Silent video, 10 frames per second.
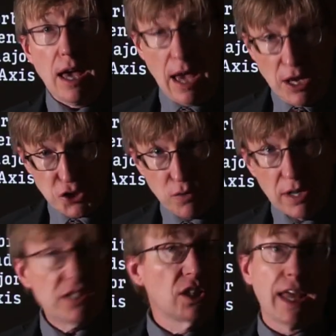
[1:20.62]

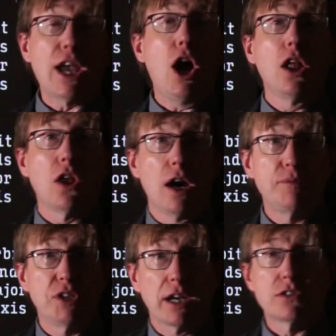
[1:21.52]
asteroids, like all
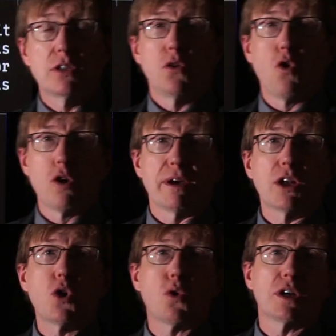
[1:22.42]
objects, orbit
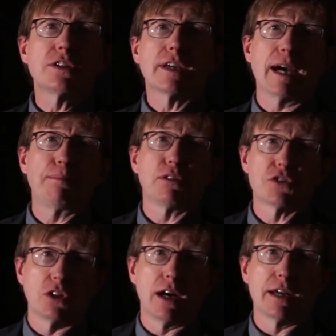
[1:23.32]
according to
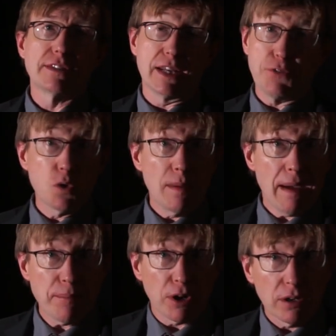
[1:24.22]
Kepler's laws. And if you
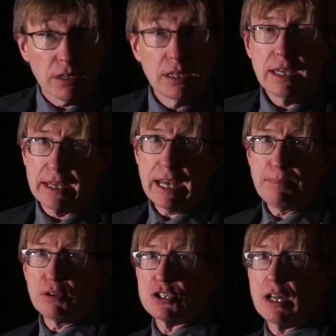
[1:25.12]
remember, in
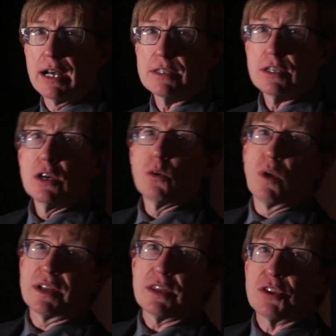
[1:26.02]
Kepler's laws,
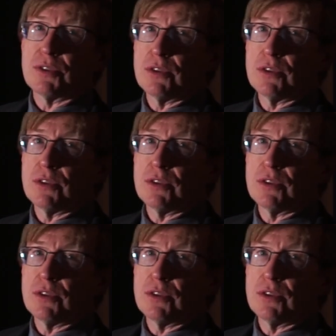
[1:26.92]
one of the